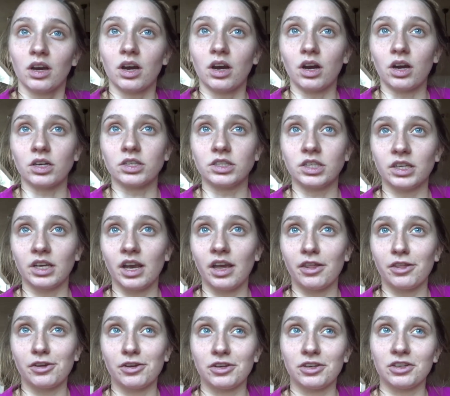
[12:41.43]
are
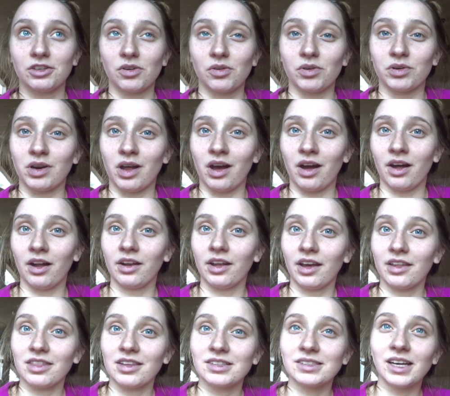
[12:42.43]
together or not
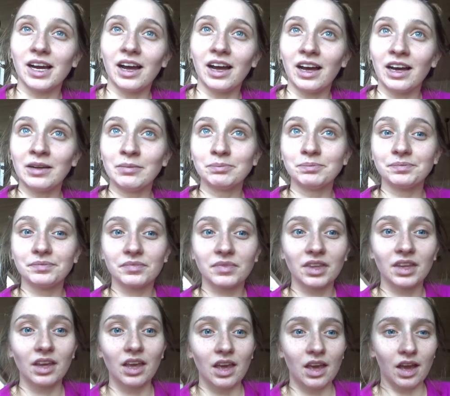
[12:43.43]
at the time.
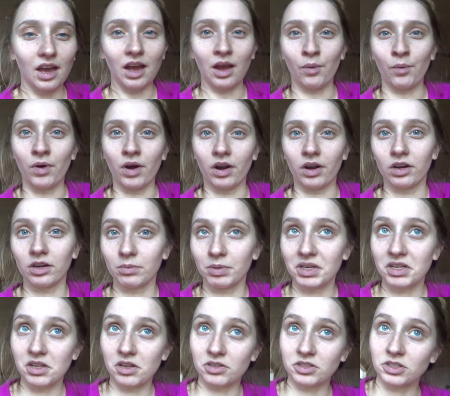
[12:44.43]
I want her to
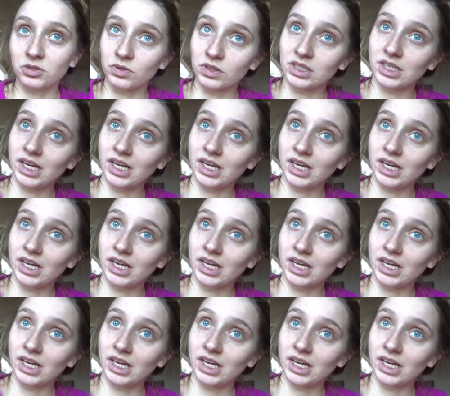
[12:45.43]
be close to her